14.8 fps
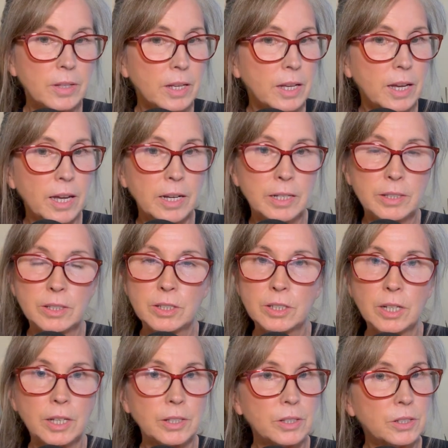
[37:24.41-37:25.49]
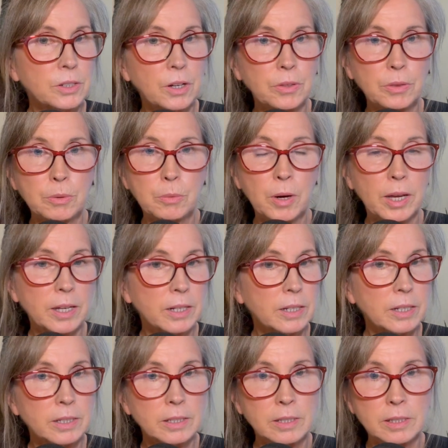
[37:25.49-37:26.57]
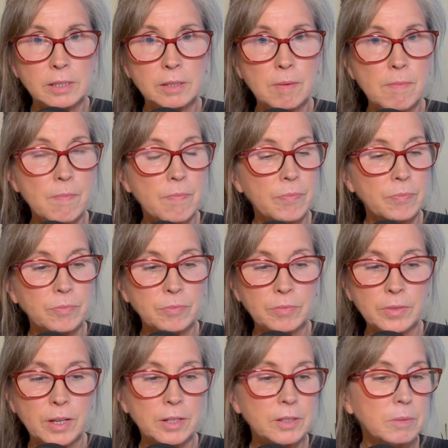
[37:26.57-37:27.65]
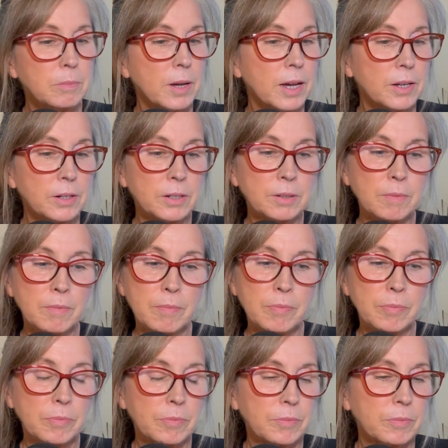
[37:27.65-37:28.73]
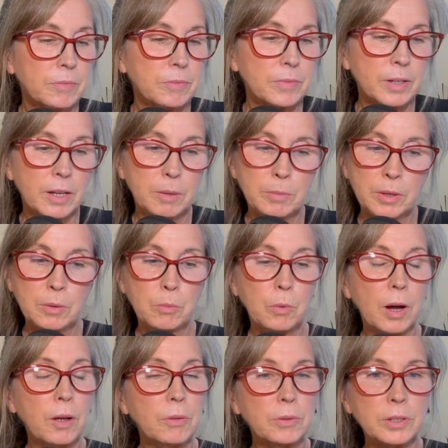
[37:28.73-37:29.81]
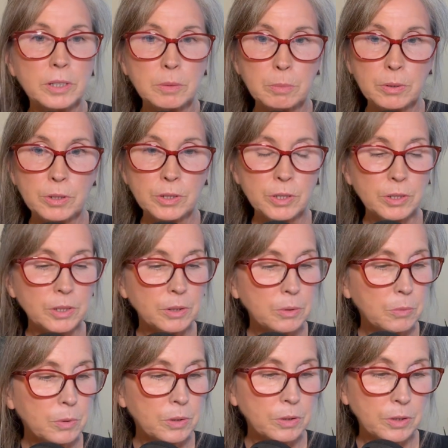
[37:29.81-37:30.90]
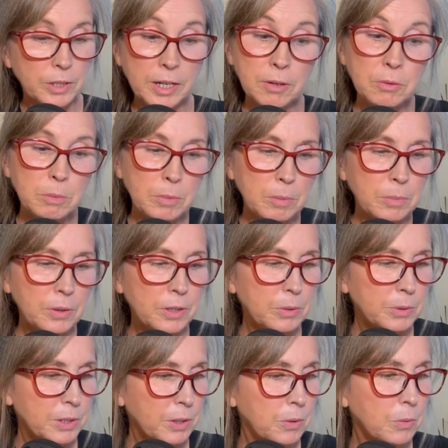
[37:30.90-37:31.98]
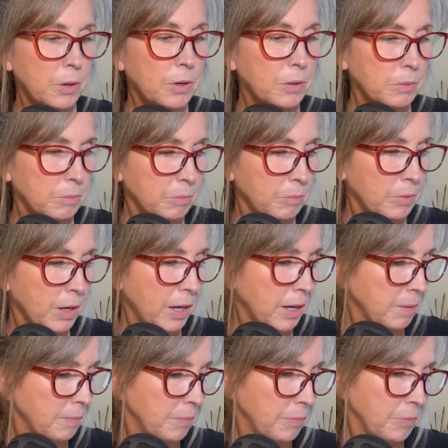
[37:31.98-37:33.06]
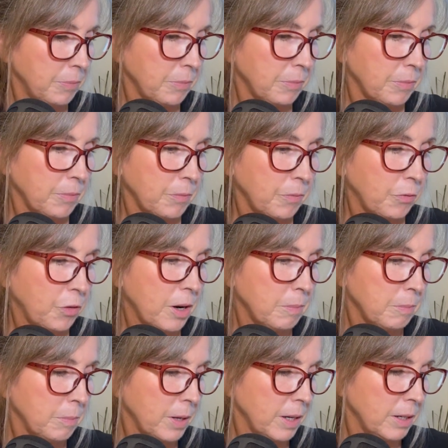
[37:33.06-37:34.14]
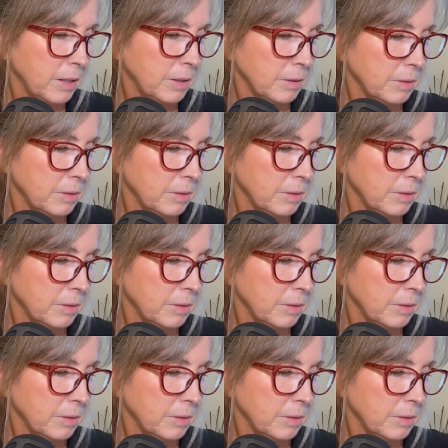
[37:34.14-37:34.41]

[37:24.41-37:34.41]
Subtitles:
And it's just not the way it is. Doesn't matter. I mean, the wealthiest person in the world, and I remember there was a quote from